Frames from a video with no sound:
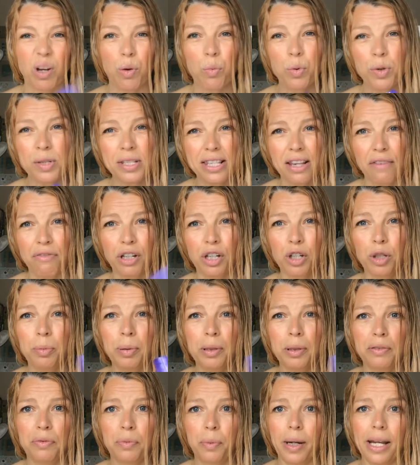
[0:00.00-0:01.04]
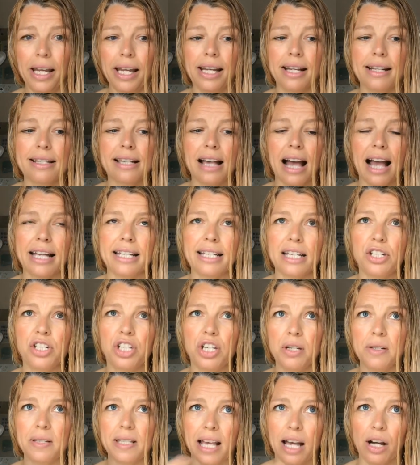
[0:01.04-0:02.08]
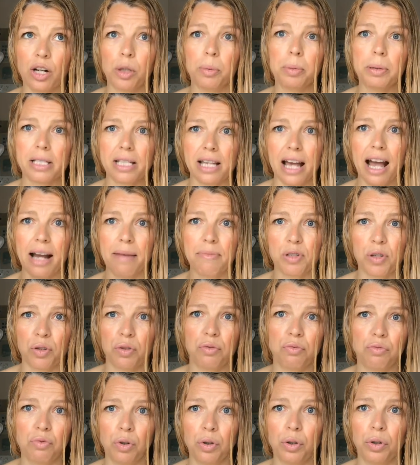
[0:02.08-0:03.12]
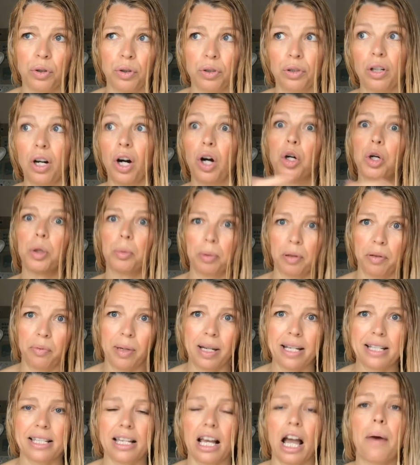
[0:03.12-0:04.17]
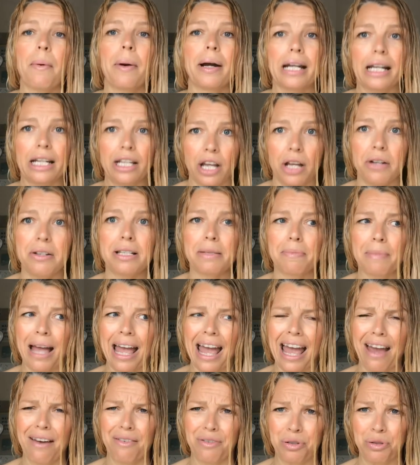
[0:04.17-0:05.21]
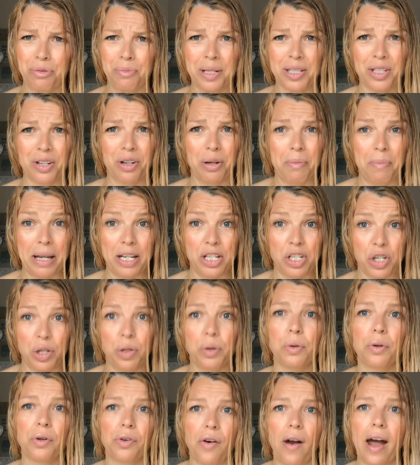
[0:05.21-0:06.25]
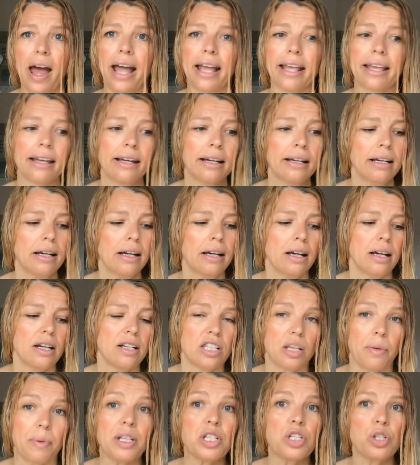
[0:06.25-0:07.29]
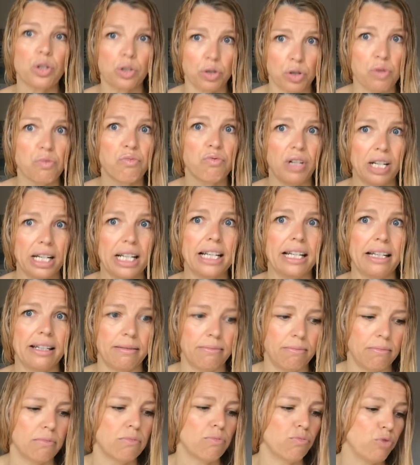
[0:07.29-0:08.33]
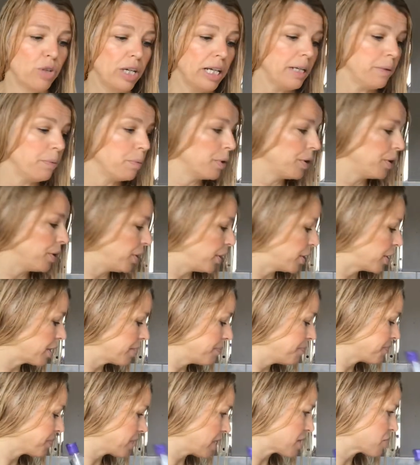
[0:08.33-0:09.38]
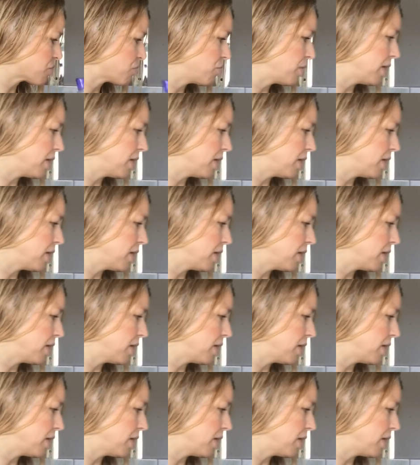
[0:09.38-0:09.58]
once every couple of weeks. I did use it a couple of times on the run a couple of weeks ago, and I noticed my hair had almost gone a bit too grey. So it does really, really work. That's